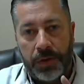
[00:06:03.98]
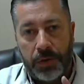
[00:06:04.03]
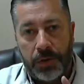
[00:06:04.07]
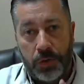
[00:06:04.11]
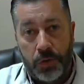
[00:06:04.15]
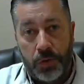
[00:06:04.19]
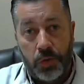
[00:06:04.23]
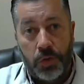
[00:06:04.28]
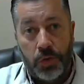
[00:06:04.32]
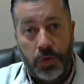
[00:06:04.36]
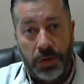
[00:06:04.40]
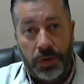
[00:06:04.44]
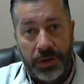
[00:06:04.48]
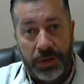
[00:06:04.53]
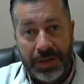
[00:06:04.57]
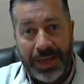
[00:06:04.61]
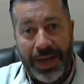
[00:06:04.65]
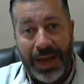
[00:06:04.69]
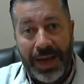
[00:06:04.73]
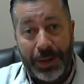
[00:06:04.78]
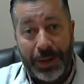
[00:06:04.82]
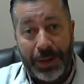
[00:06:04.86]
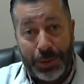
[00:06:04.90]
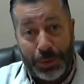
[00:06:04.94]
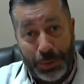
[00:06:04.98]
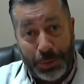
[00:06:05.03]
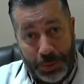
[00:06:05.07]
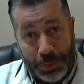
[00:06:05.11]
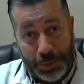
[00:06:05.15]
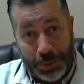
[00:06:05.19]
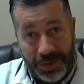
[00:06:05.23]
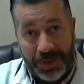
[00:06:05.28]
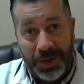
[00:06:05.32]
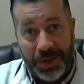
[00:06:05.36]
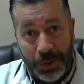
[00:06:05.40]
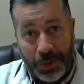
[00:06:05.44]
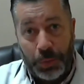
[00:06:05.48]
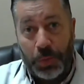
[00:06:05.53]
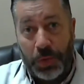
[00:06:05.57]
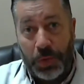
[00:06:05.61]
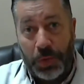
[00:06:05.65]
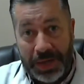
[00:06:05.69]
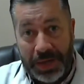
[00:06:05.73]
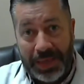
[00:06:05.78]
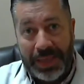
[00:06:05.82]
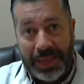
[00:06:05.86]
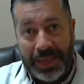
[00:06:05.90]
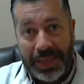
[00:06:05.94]
the Google and Yahoo
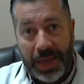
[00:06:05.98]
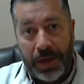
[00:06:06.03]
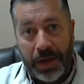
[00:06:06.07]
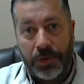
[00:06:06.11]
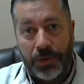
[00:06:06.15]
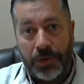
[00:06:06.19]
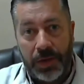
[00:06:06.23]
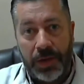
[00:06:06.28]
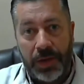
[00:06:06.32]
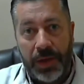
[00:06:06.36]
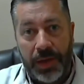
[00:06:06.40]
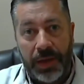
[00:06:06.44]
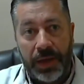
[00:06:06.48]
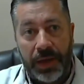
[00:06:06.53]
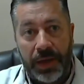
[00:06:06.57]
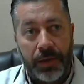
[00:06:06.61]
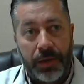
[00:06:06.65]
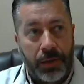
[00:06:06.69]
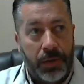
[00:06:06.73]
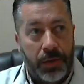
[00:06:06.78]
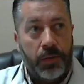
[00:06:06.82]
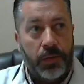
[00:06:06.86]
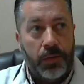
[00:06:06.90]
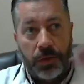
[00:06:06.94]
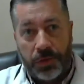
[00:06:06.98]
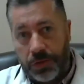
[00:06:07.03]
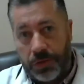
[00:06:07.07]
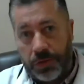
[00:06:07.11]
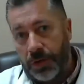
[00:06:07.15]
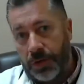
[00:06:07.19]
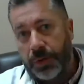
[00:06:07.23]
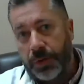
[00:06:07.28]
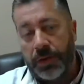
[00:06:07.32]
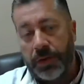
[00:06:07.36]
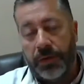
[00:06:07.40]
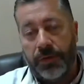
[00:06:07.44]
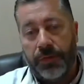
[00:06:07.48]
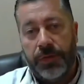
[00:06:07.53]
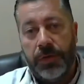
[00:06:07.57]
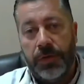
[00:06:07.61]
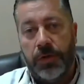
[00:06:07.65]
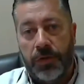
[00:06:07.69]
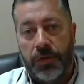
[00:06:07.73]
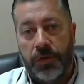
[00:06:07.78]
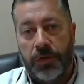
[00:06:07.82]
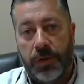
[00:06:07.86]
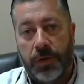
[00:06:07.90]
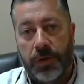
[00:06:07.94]
right now today, what's going to be in the
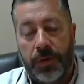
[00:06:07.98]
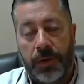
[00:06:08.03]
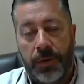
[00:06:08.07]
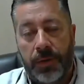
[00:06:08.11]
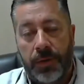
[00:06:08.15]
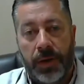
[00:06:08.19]
future.